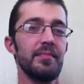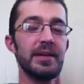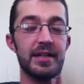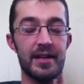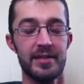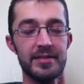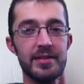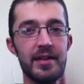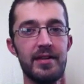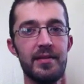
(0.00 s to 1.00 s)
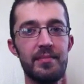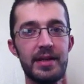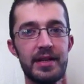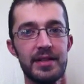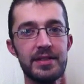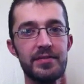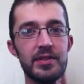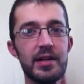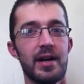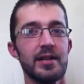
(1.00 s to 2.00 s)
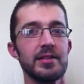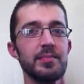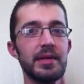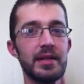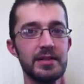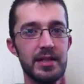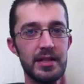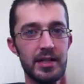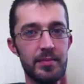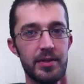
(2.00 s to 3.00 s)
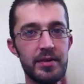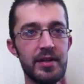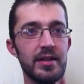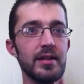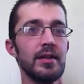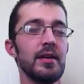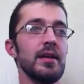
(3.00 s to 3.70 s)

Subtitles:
because of you guys, because of the community,